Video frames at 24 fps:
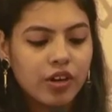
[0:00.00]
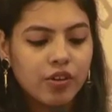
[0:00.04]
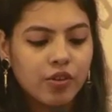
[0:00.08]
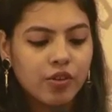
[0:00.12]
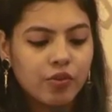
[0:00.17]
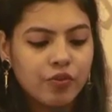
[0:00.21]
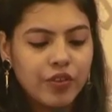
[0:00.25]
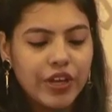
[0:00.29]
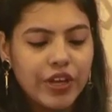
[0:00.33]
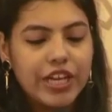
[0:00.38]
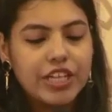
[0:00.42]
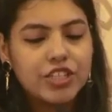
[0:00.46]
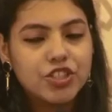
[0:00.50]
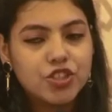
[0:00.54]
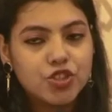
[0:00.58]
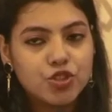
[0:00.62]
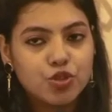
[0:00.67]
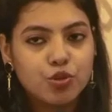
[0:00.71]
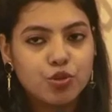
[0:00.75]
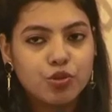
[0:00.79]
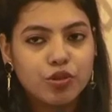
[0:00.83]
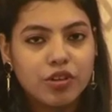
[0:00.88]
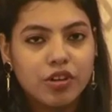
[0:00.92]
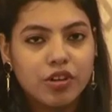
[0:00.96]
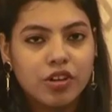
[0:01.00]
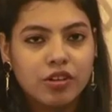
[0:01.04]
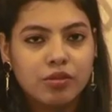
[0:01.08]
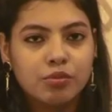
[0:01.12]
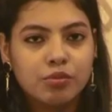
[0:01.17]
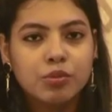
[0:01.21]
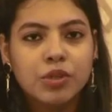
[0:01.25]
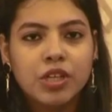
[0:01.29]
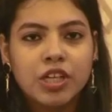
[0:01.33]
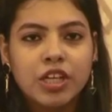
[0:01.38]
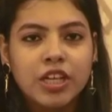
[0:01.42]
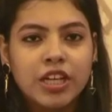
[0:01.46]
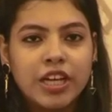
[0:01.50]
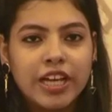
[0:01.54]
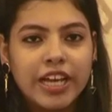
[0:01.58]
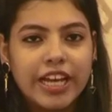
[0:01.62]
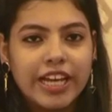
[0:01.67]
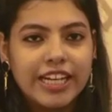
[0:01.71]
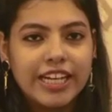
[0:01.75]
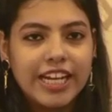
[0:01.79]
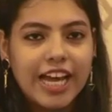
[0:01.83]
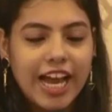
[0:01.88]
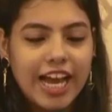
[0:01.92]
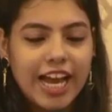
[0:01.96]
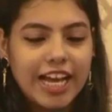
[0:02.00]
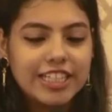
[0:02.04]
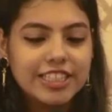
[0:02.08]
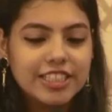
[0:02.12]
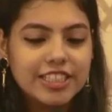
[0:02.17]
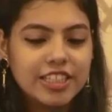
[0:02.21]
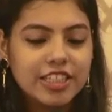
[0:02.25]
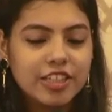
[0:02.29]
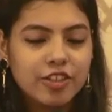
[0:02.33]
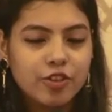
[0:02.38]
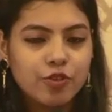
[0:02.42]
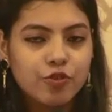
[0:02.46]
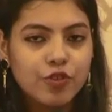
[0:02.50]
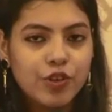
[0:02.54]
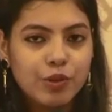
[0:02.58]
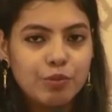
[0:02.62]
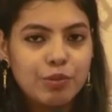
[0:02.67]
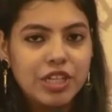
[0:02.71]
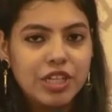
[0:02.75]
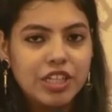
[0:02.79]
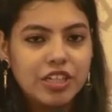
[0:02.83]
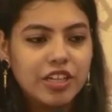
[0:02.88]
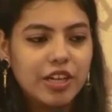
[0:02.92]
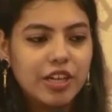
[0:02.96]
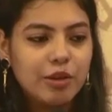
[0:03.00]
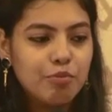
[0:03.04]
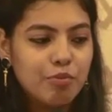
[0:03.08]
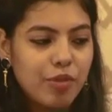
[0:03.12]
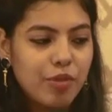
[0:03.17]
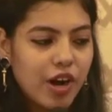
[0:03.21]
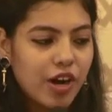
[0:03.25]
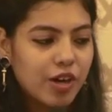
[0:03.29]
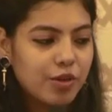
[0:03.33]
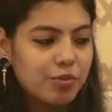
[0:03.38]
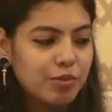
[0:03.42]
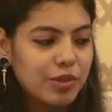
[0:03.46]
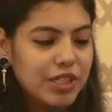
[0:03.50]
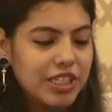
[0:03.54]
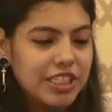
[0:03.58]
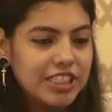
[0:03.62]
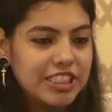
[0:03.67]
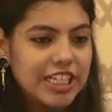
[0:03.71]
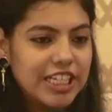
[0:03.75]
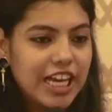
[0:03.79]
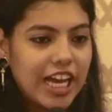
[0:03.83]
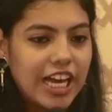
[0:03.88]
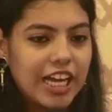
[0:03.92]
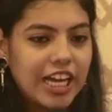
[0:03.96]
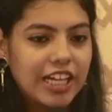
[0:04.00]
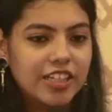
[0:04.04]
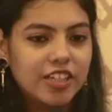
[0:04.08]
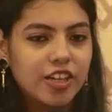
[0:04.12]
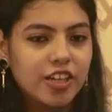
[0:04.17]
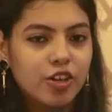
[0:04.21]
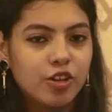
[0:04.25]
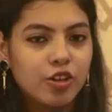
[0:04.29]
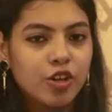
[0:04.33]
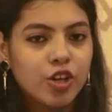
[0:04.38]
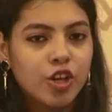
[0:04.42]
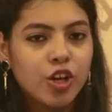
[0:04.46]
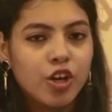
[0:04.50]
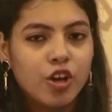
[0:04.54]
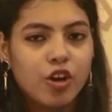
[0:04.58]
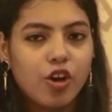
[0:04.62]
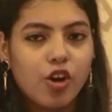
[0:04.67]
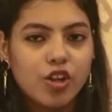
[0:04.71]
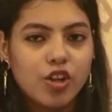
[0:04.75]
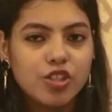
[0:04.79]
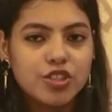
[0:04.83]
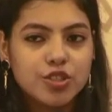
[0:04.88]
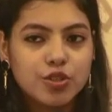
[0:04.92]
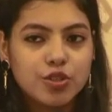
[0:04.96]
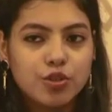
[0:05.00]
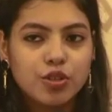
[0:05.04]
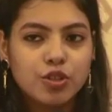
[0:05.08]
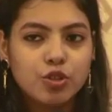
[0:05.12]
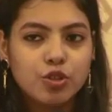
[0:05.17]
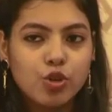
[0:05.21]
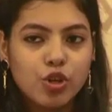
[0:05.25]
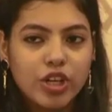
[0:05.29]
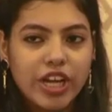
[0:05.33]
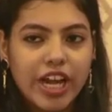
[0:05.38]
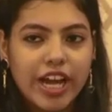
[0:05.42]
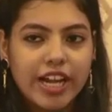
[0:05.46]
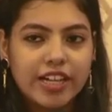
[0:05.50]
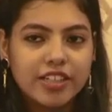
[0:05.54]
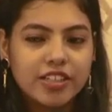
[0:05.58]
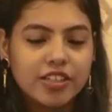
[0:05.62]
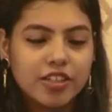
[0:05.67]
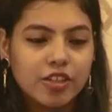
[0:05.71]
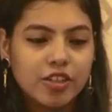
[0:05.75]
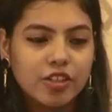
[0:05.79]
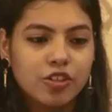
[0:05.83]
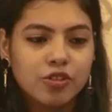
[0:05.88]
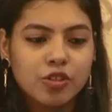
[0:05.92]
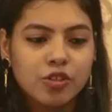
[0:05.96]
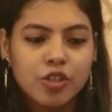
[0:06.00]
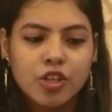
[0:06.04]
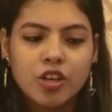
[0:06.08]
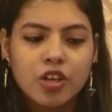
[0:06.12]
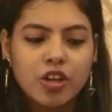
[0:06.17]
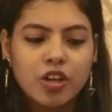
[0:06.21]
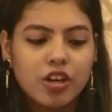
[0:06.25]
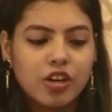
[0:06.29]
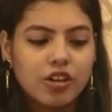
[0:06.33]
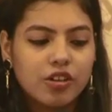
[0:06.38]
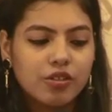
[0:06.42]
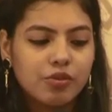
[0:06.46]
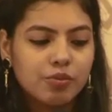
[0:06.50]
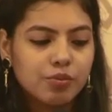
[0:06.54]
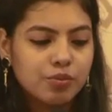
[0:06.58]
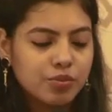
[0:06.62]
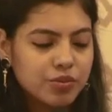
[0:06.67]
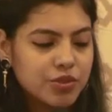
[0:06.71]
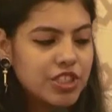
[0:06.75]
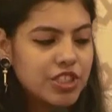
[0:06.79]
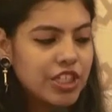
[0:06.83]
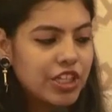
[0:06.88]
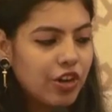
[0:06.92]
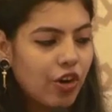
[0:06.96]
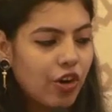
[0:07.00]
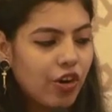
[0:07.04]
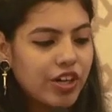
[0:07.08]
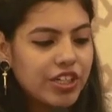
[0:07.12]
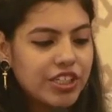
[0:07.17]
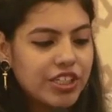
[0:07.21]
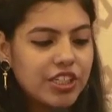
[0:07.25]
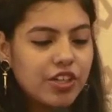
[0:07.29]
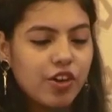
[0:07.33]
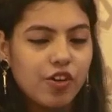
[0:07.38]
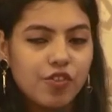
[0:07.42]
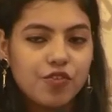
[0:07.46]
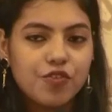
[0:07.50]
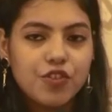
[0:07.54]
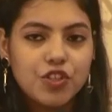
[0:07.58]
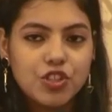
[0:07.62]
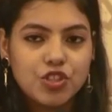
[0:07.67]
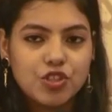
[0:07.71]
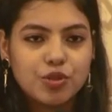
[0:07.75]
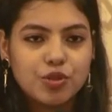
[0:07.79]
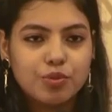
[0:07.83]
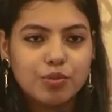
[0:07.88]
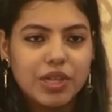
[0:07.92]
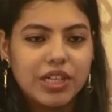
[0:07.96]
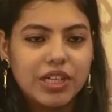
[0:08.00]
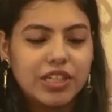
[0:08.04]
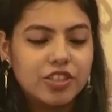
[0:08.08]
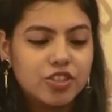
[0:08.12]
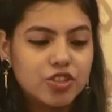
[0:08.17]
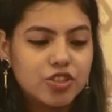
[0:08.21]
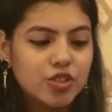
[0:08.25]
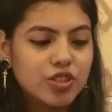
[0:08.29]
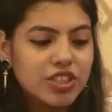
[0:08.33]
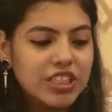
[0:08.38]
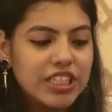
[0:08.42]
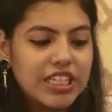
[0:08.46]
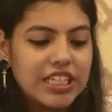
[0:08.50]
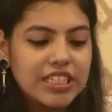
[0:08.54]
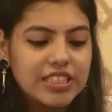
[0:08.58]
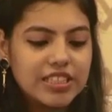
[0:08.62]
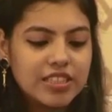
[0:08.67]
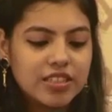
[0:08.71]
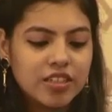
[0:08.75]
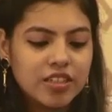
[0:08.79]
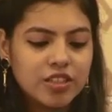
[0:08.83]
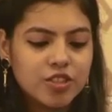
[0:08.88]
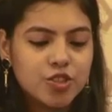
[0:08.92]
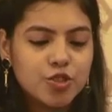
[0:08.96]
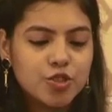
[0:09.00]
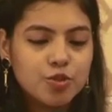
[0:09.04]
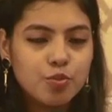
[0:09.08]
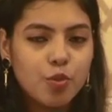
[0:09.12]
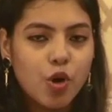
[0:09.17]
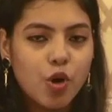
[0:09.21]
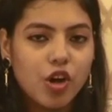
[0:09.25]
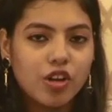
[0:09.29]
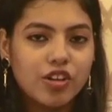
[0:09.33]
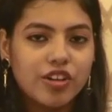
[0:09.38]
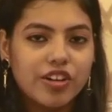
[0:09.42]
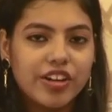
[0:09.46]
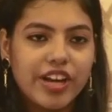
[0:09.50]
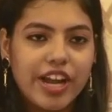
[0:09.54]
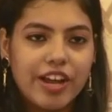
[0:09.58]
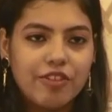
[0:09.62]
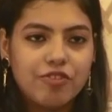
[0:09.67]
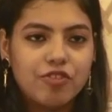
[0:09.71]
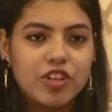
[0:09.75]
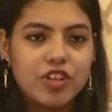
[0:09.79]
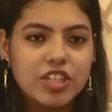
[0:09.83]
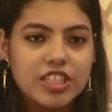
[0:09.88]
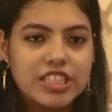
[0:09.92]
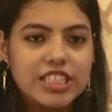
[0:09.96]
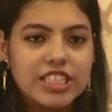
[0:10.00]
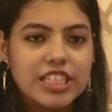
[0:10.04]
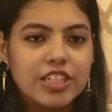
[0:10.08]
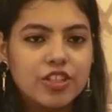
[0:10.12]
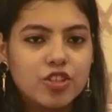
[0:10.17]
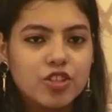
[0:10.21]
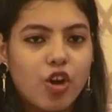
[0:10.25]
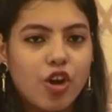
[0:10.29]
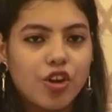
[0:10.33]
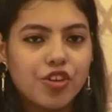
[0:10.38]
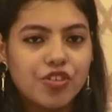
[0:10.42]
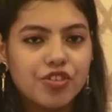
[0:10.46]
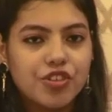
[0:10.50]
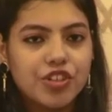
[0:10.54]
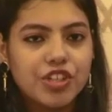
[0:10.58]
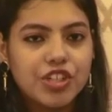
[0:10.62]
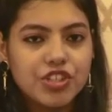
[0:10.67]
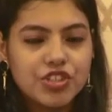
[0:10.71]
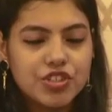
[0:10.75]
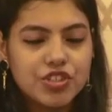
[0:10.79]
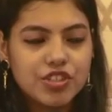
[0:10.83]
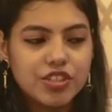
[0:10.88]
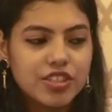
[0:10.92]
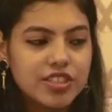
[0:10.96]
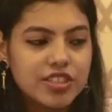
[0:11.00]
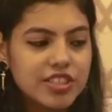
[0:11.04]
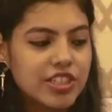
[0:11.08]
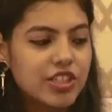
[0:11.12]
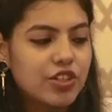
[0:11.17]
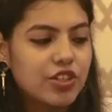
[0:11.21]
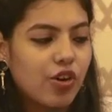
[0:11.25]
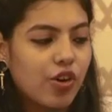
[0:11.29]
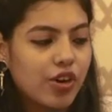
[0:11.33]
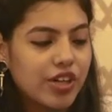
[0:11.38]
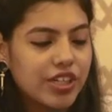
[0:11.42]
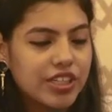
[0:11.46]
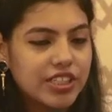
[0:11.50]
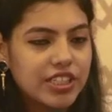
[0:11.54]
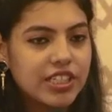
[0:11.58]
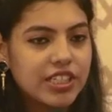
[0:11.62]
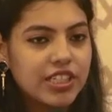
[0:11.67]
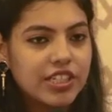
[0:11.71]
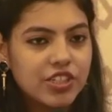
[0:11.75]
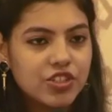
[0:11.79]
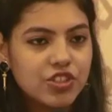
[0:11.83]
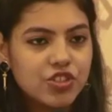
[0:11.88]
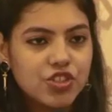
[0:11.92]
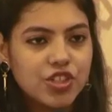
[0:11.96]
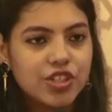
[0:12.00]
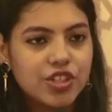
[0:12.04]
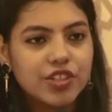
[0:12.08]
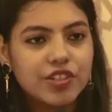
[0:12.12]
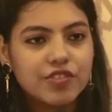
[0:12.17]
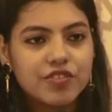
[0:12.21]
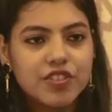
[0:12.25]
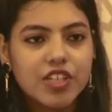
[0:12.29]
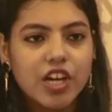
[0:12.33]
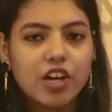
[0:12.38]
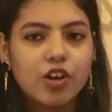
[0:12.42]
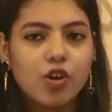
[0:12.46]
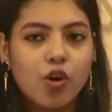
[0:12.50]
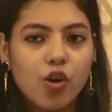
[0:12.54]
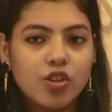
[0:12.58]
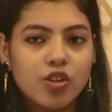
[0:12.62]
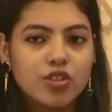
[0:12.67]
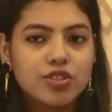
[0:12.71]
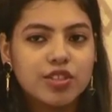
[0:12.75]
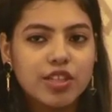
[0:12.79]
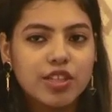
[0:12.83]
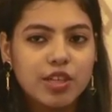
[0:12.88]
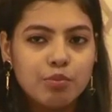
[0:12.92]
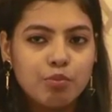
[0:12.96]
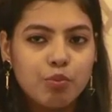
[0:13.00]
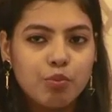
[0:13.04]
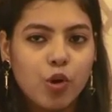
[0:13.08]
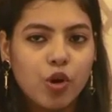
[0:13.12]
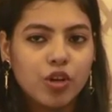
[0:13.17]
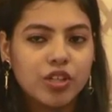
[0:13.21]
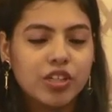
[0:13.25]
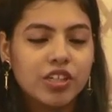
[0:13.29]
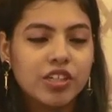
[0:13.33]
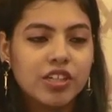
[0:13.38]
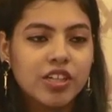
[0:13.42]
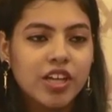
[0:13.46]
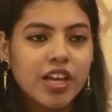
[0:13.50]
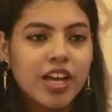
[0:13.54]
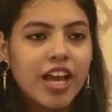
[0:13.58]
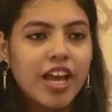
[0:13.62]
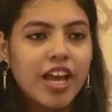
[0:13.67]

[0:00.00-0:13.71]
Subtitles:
ways to enhance women empowerment and also look at security of fishermen. So these smaller efforts in non-traditional security initiatives are also important